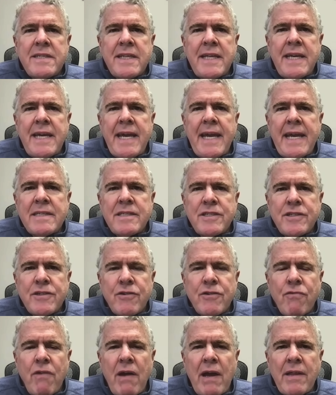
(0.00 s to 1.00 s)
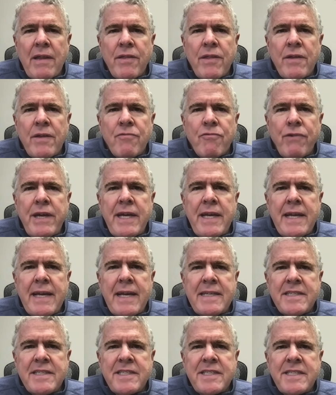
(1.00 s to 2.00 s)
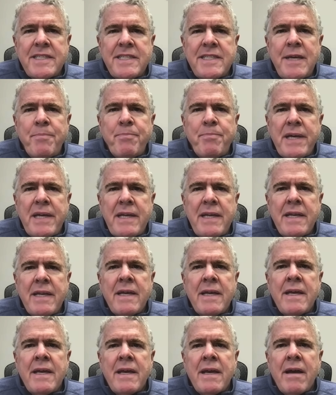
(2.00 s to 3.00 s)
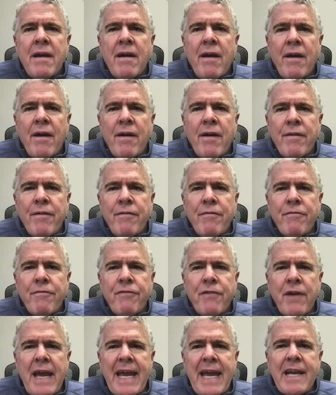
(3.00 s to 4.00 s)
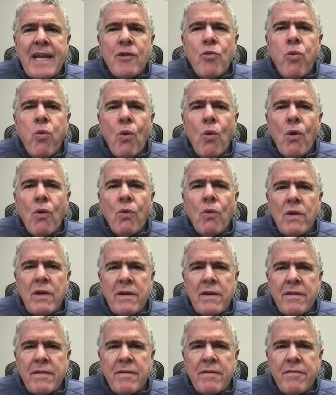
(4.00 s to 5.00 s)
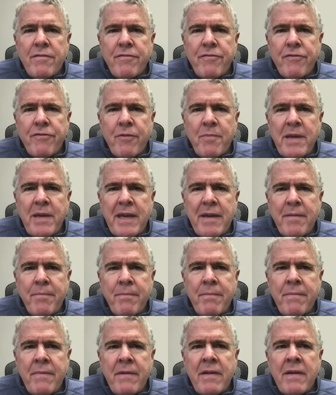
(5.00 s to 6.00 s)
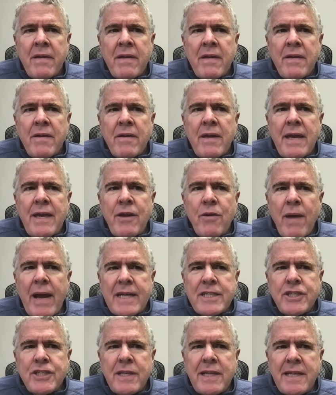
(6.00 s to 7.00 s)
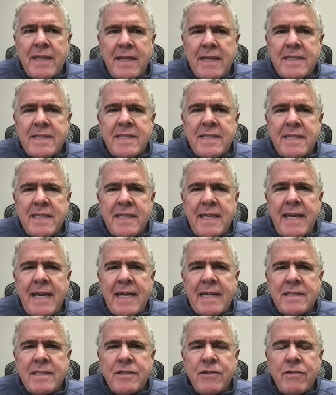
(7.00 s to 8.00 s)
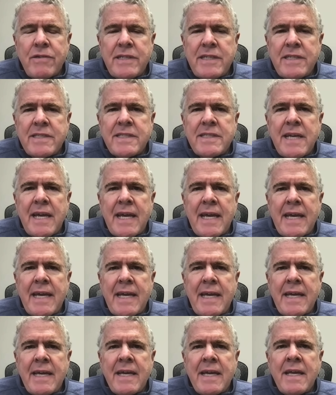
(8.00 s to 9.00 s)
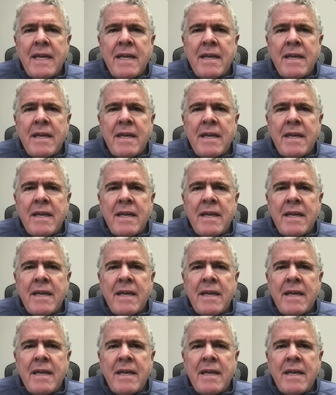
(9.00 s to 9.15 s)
to the answer rather than read a snippet of a quote from him, you actually listen to the answer and you say,